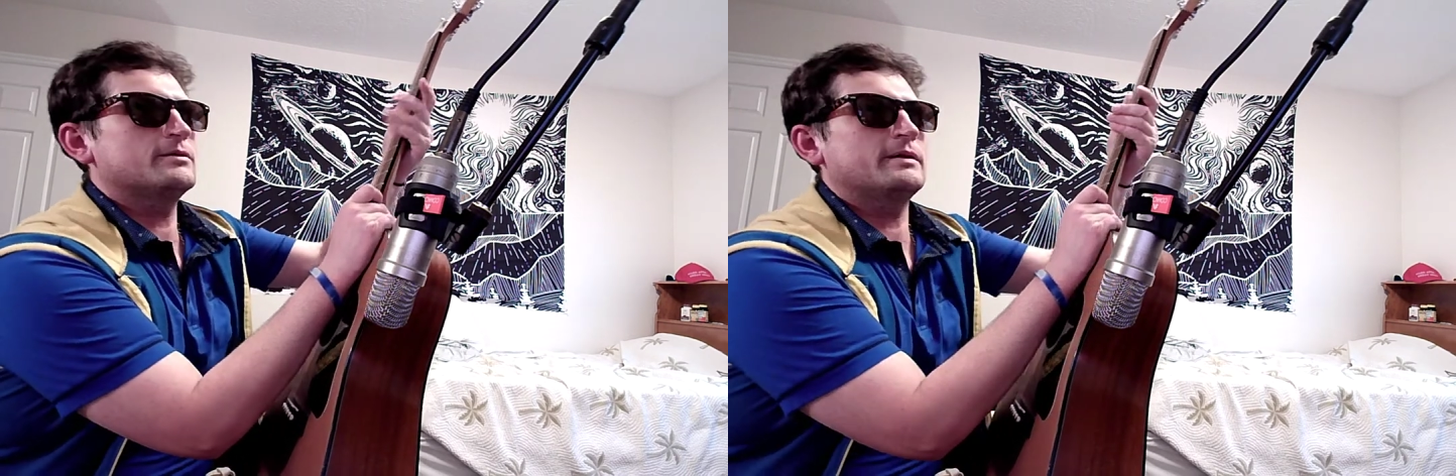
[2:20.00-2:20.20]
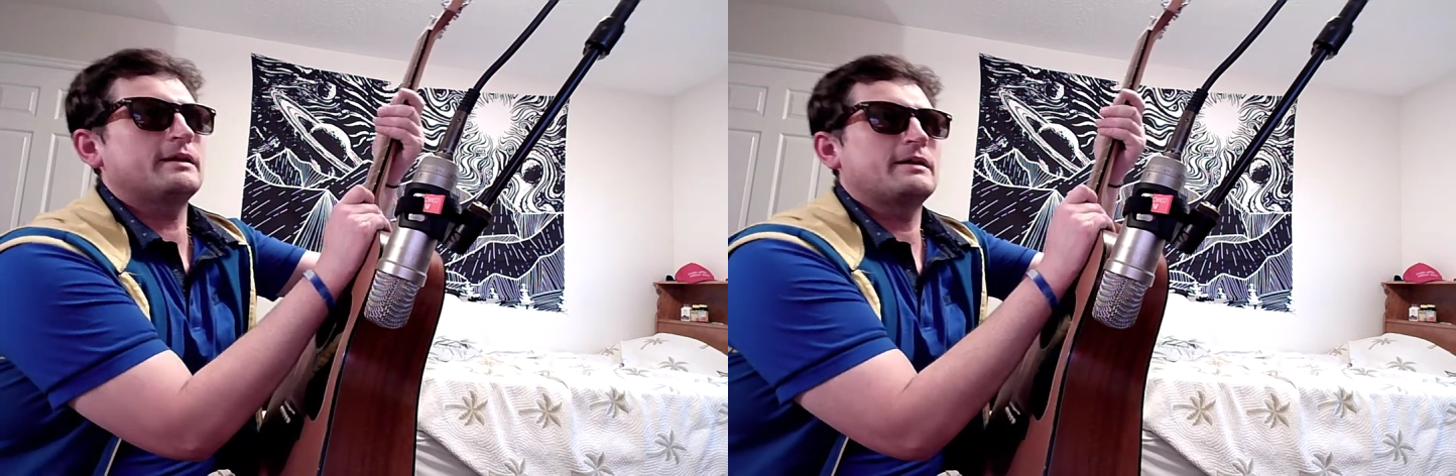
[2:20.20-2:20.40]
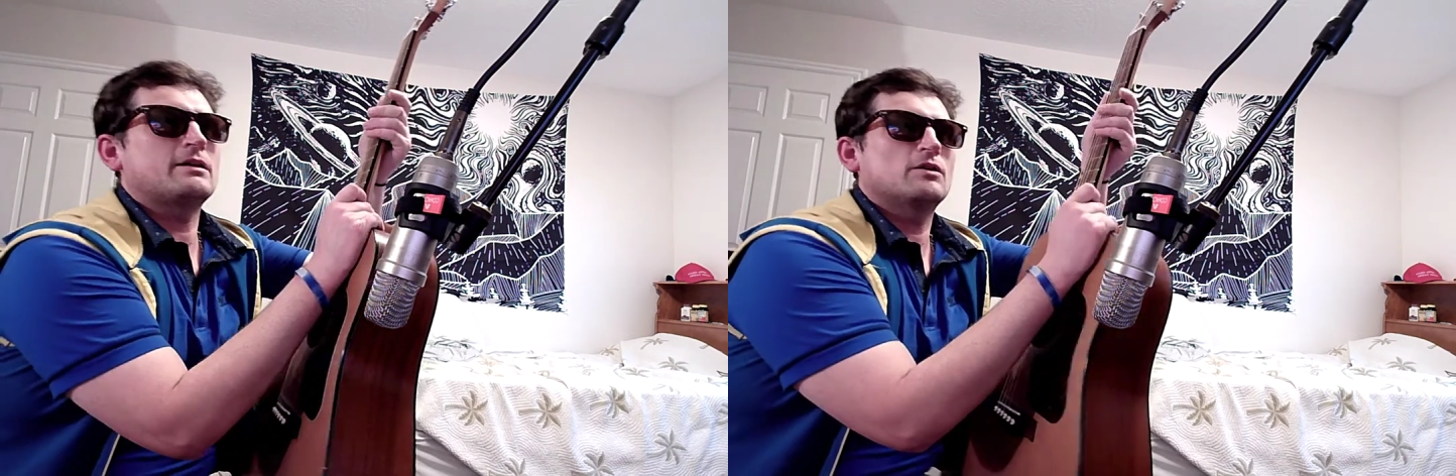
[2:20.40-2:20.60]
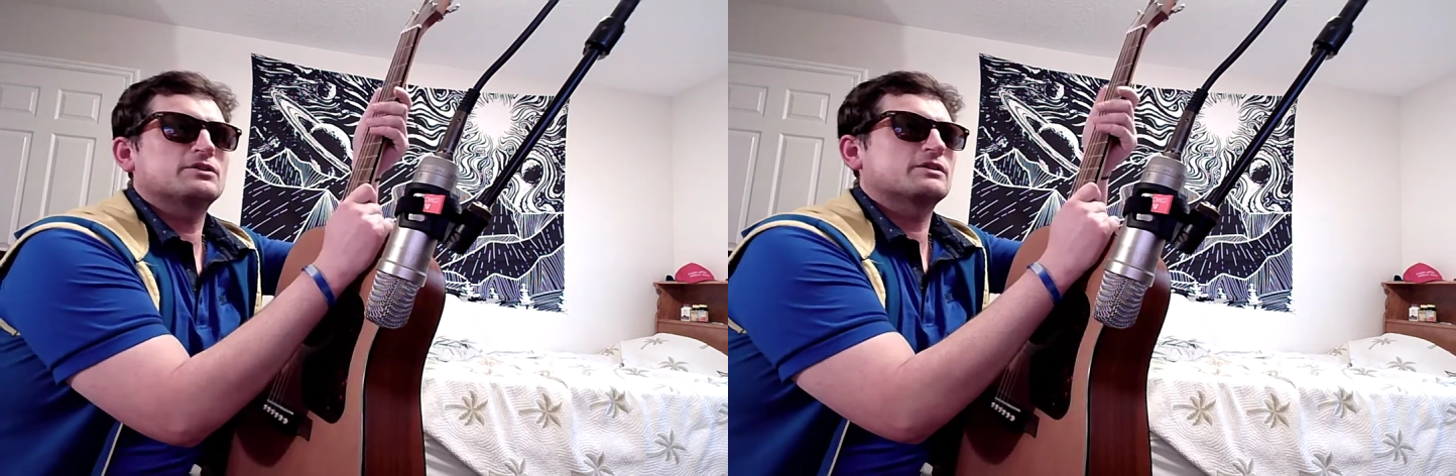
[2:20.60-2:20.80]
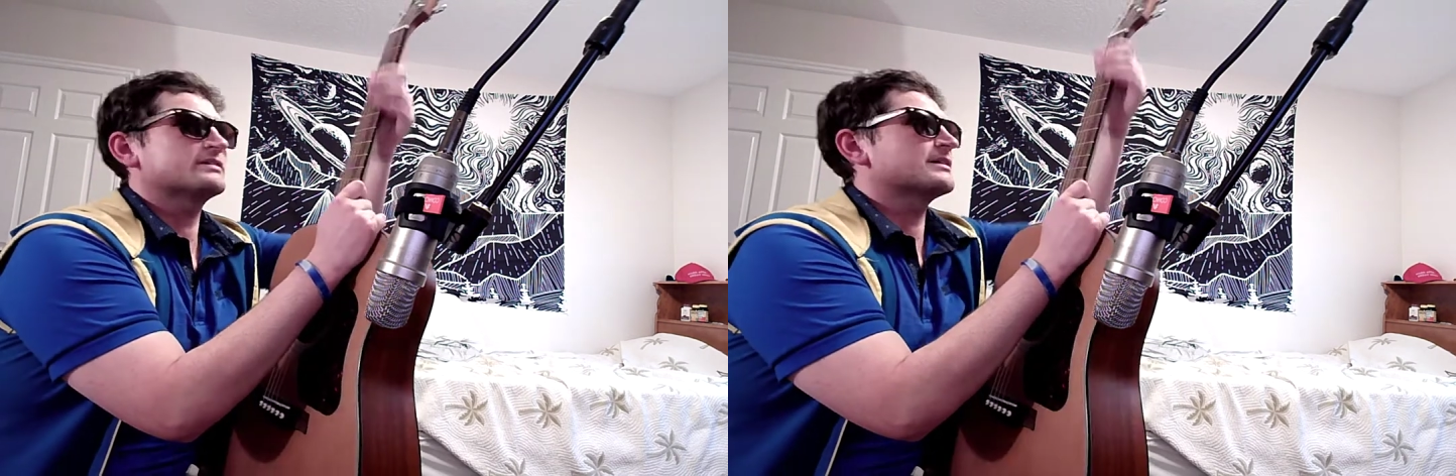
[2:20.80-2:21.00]
it any
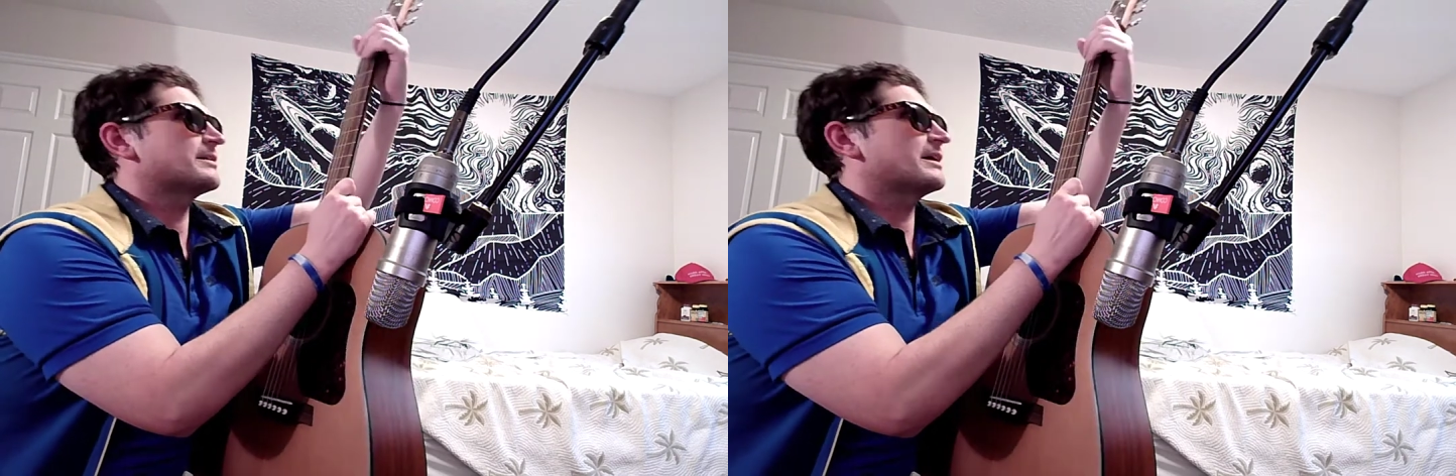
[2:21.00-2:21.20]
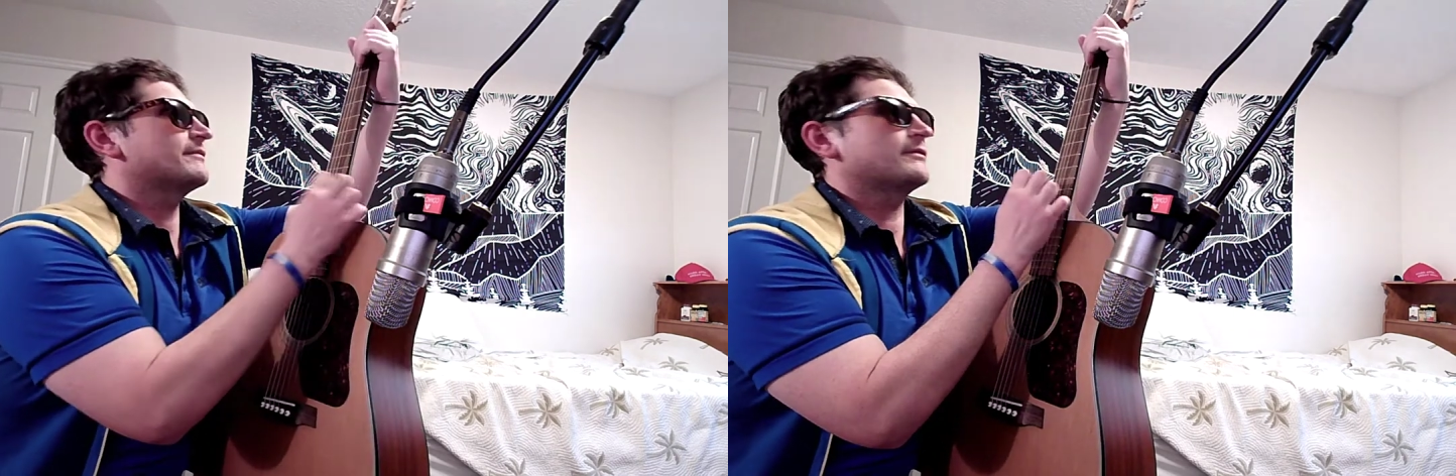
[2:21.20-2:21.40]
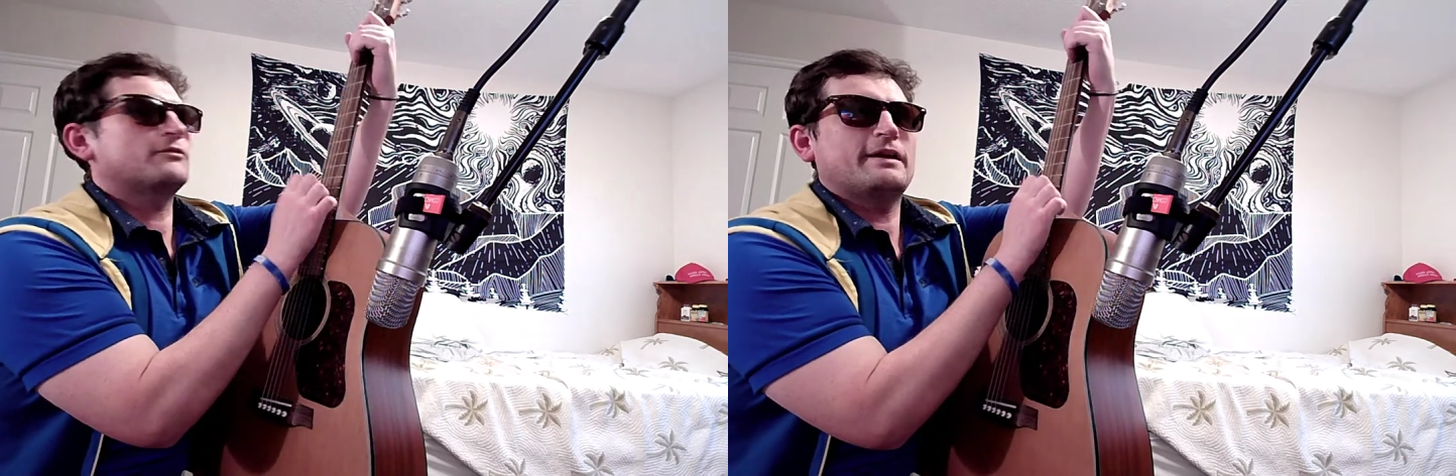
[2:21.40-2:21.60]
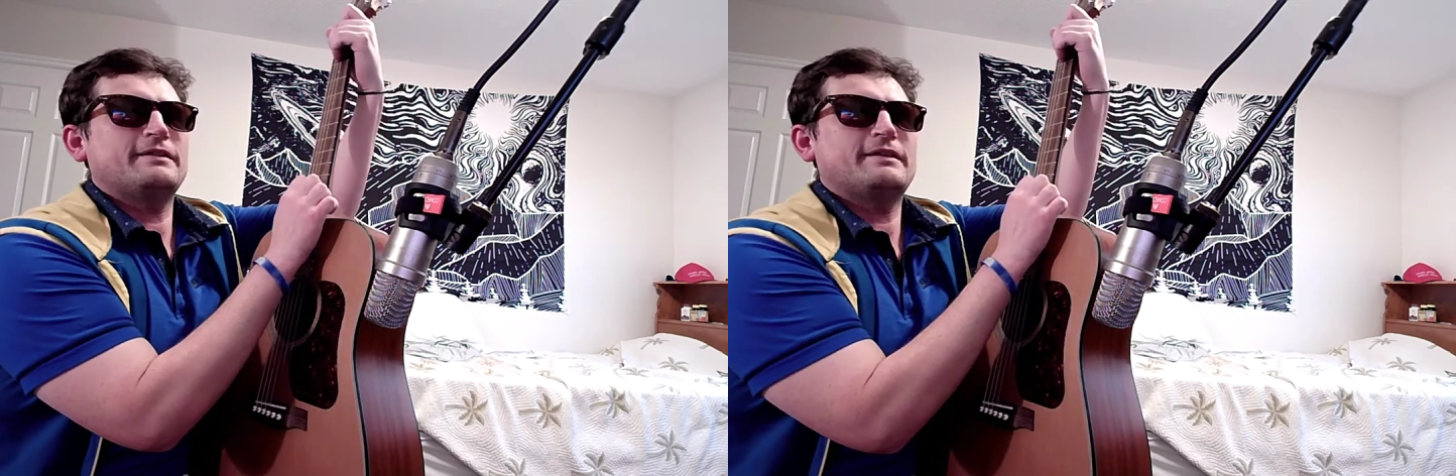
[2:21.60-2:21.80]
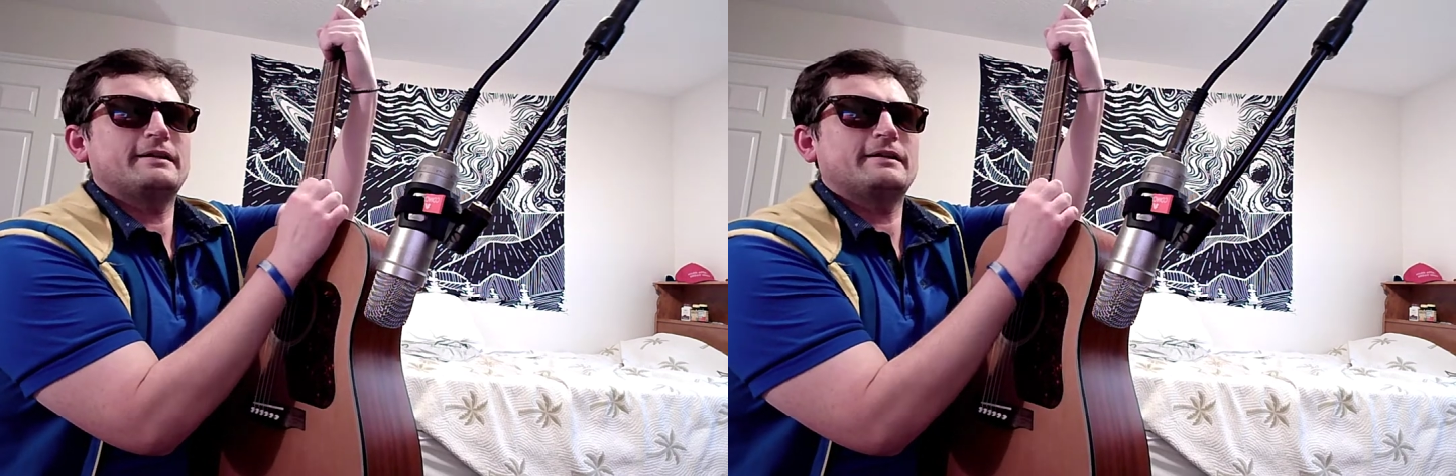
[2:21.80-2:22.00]
closer because I'm kind of afraid
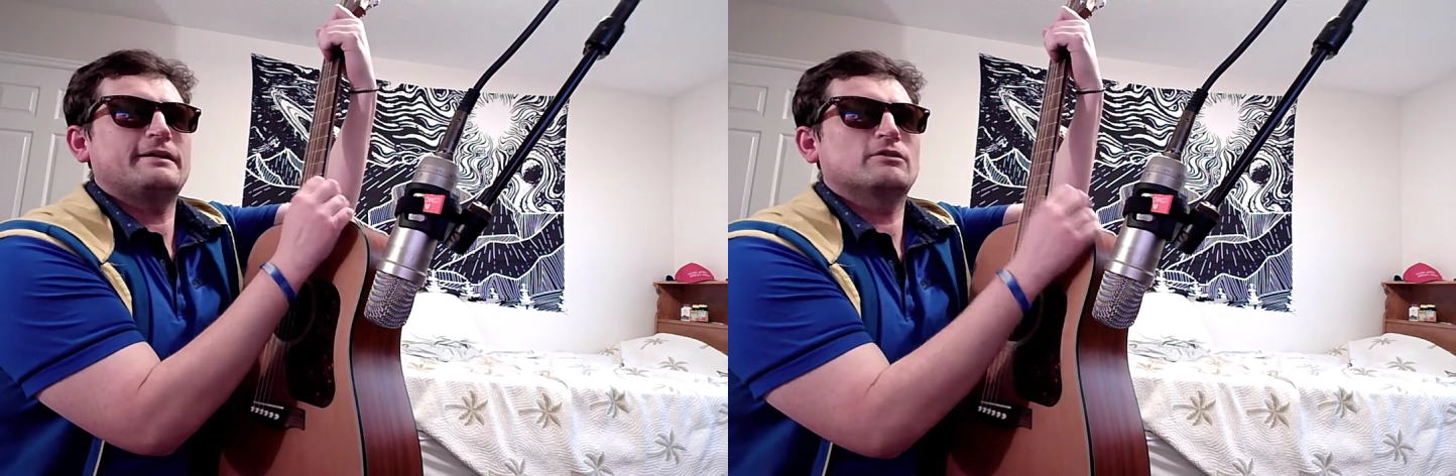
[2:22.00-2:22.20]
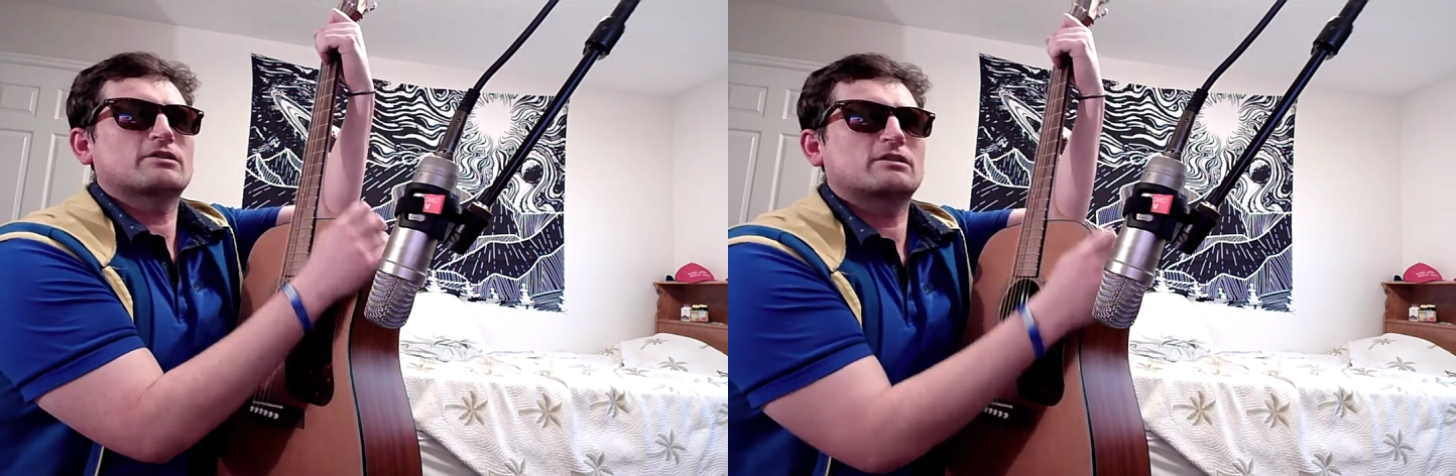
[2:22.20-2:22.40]
that it'll